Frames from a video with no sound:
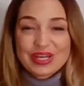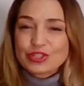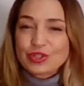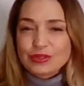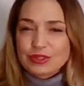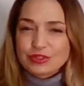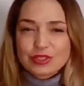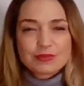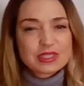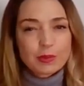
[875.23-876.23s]
So those are
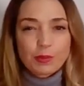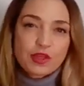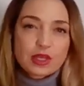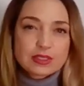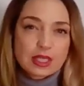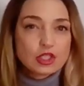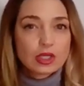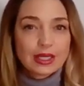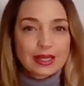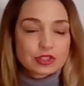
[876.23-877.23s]
some simple things that you
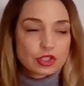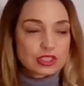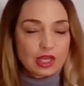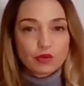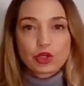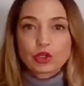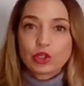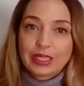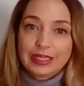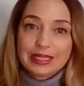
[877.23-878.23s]
can ask yourself when you're
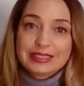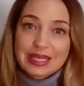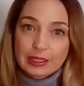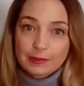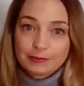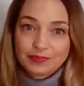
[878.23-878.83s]
looking at data.